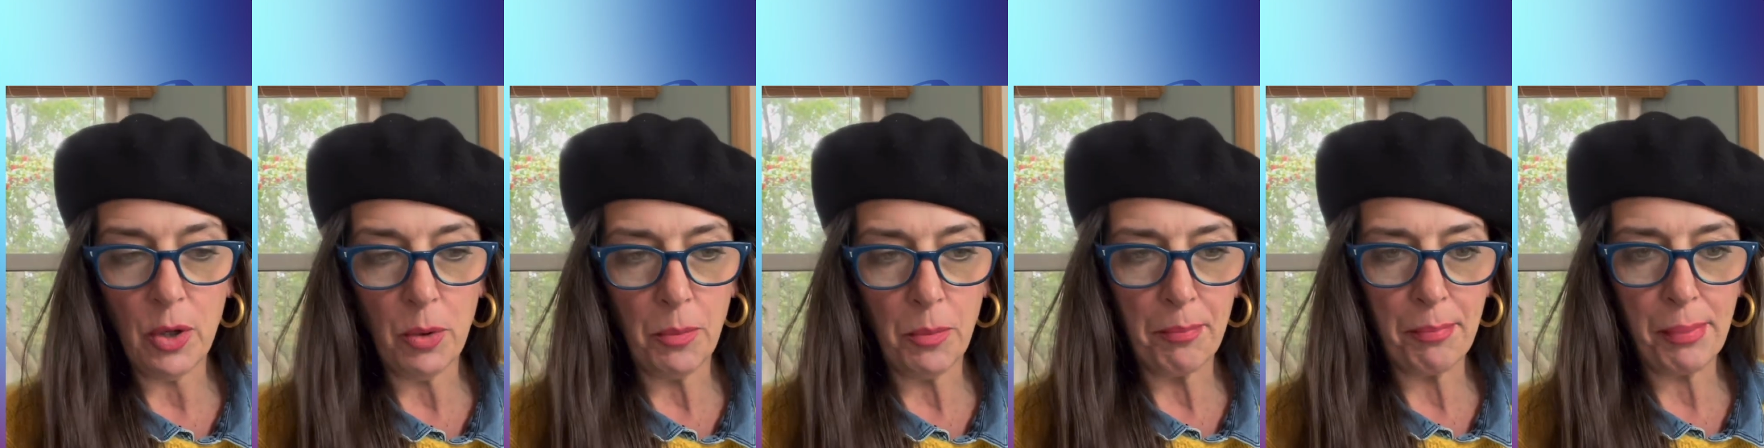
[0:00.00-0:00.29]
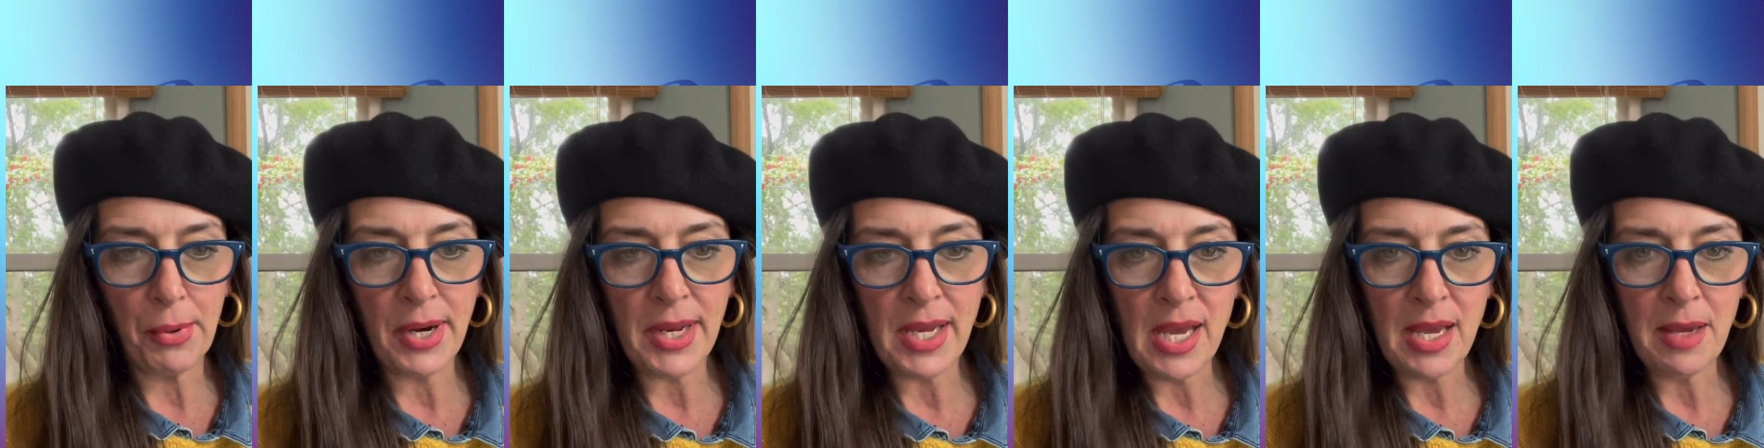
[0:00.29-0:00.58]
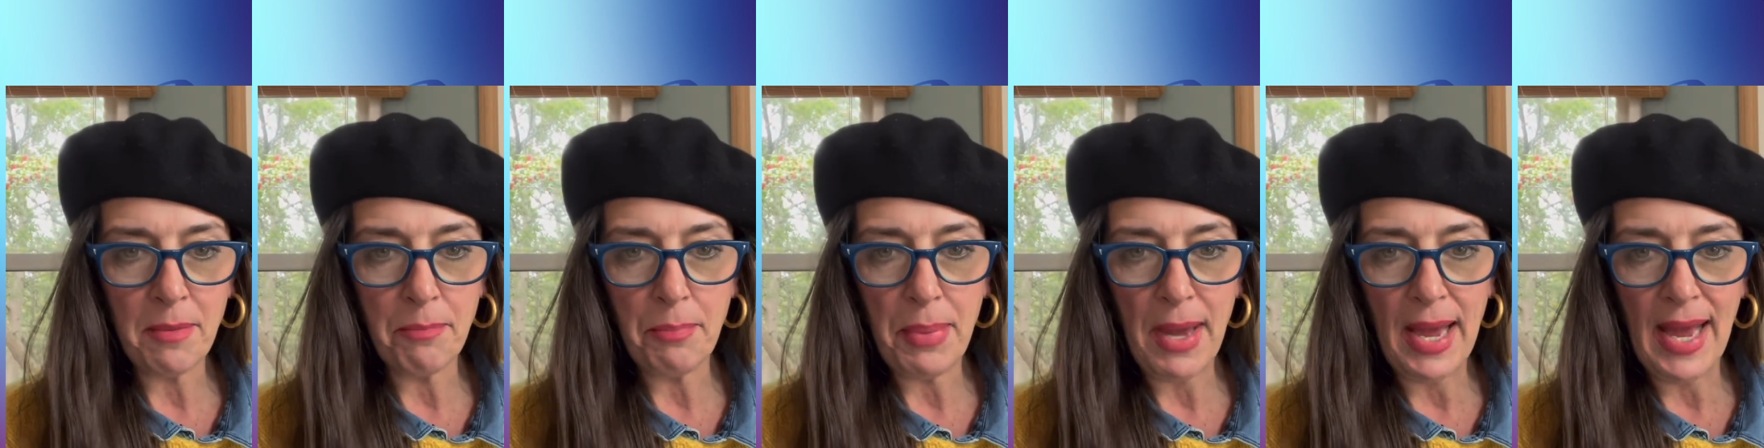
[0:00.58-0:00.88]

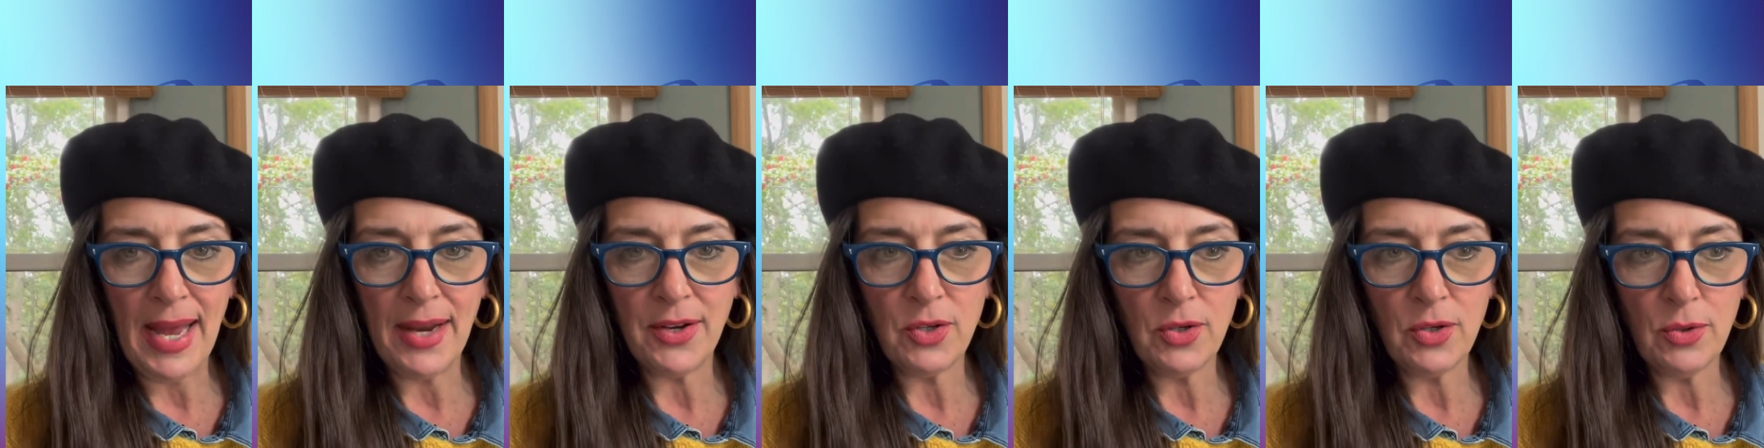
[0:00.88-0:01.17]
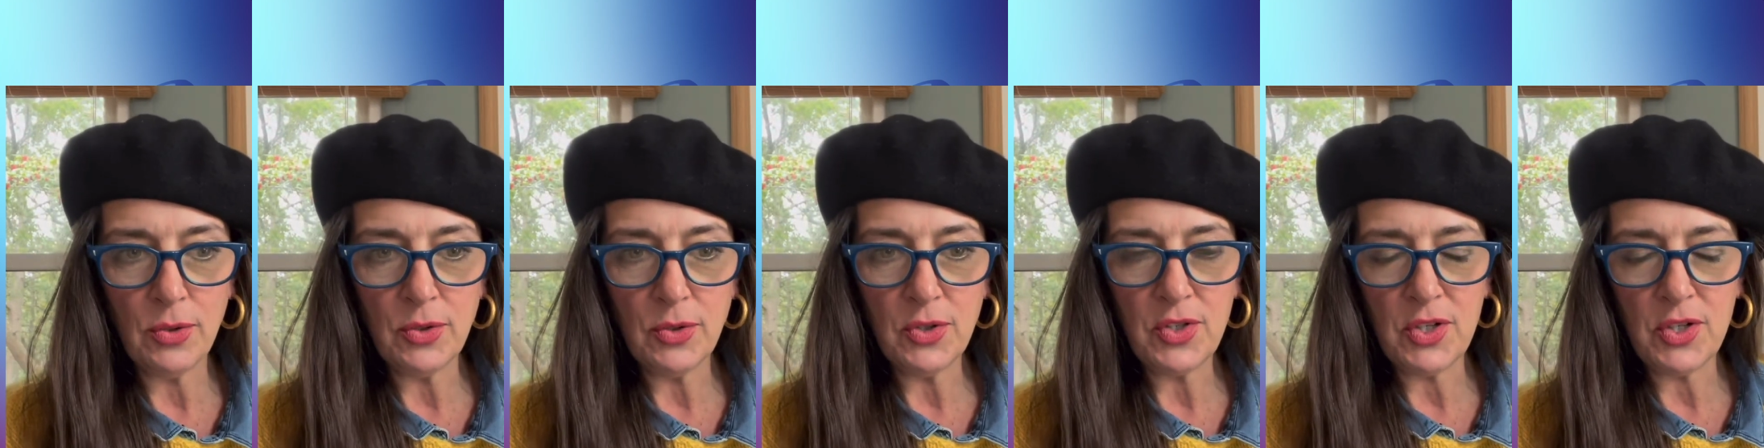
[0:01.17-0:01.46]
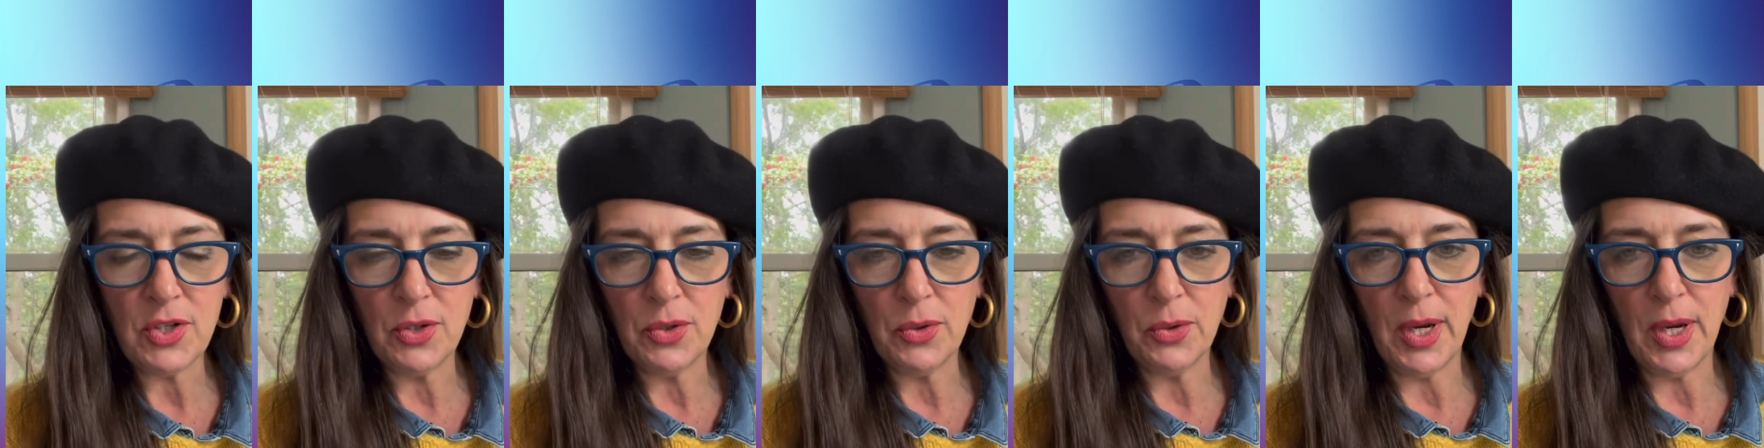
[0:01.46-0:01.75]
bringing bad news
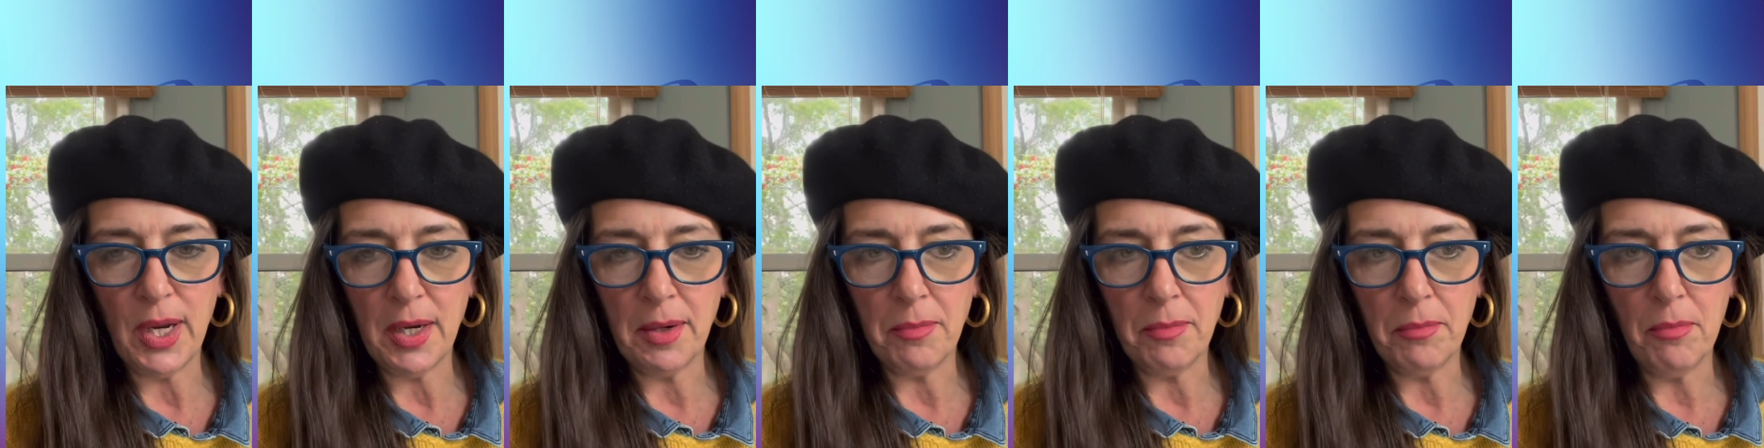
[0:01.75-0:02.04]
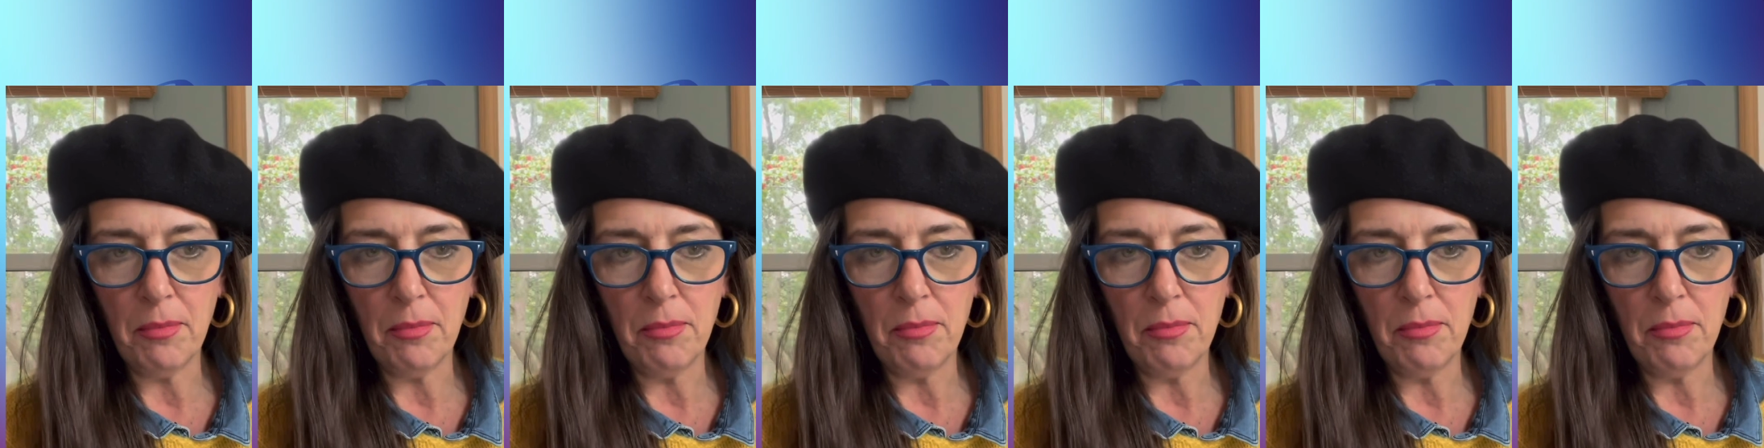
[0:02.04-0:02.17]
to you and